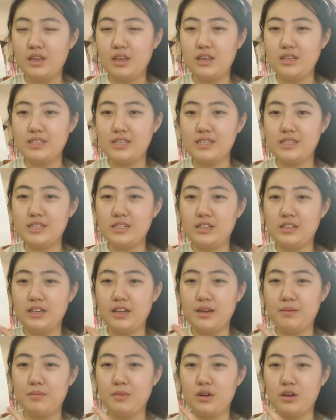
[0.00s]

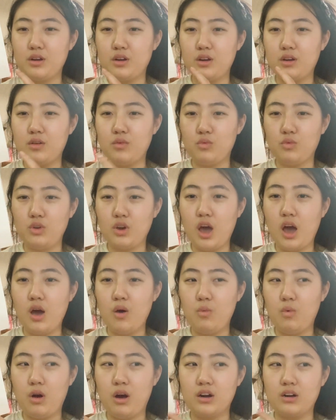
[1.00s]
disclaimer,
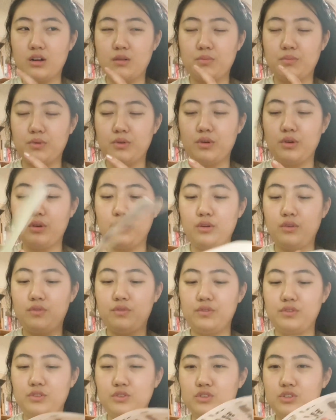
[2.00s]
not waterproof,
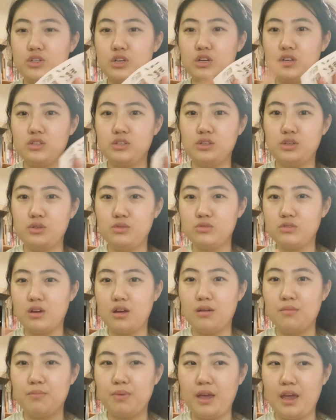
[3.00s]
just use
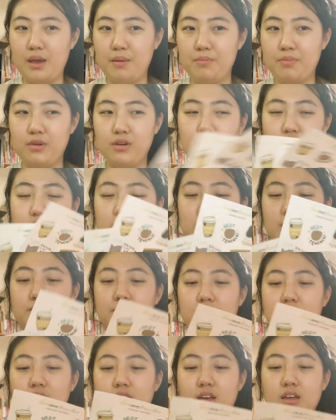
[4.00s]
on paper or
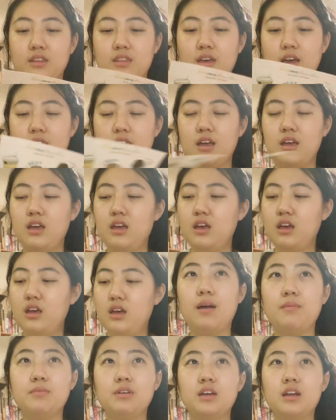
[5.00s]
something like that.
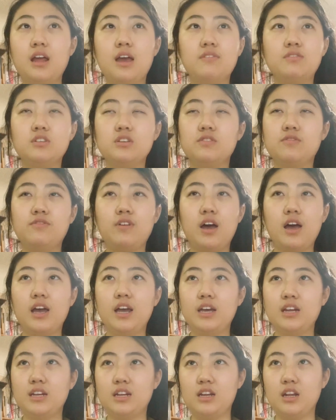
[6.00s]
I'm gonna have to
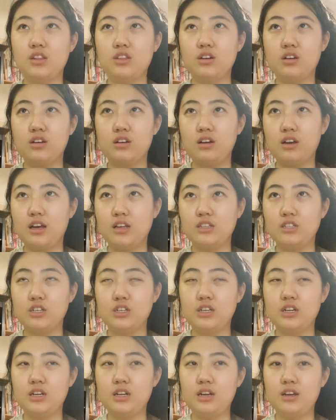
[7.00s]
find another
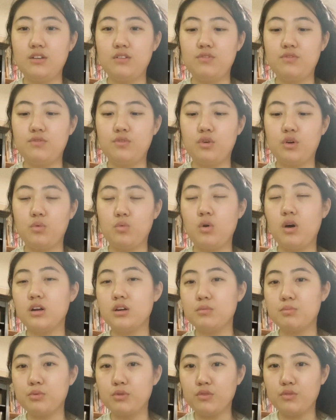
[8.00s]
alternative for
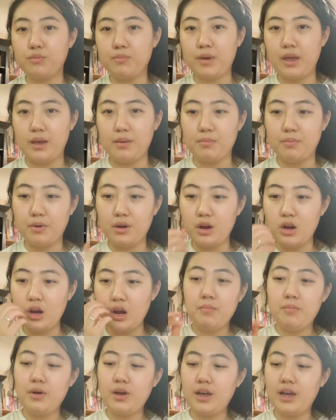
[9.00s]
waterproof paper,
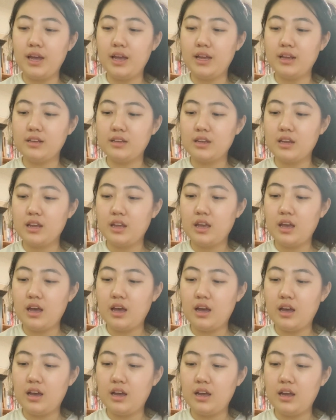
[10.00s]
but
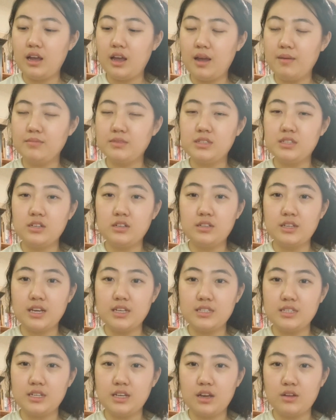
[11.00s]
I'm still
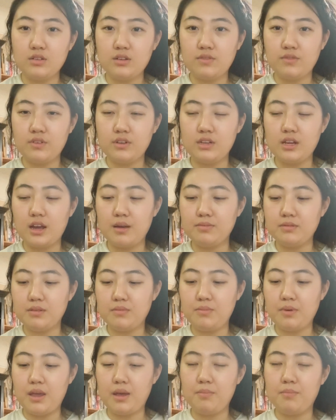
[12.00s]
testing out different types of
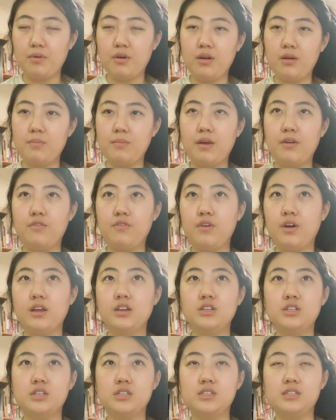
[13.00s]
paper. My
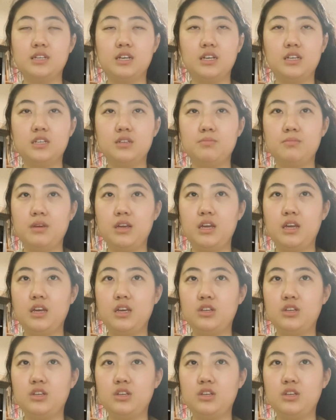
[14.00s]
friend just linked me